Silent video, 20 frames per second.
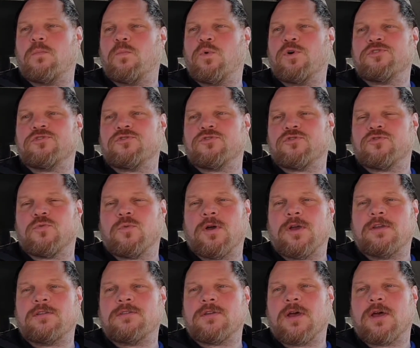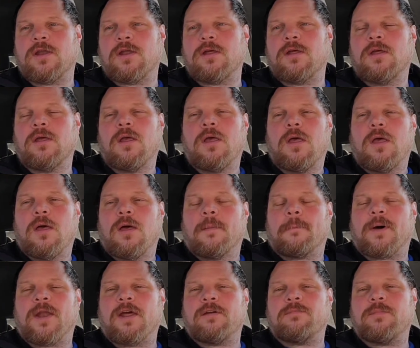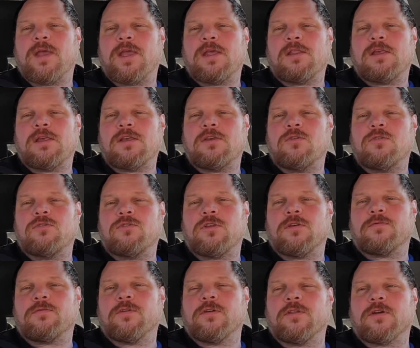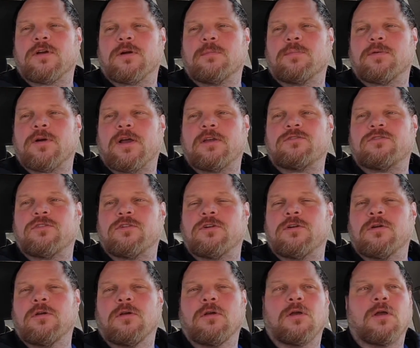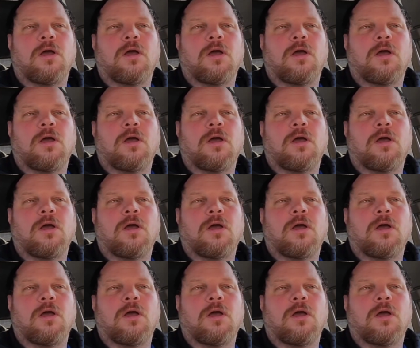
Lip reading: once or twice on it, but I've mainly used it for the compressor.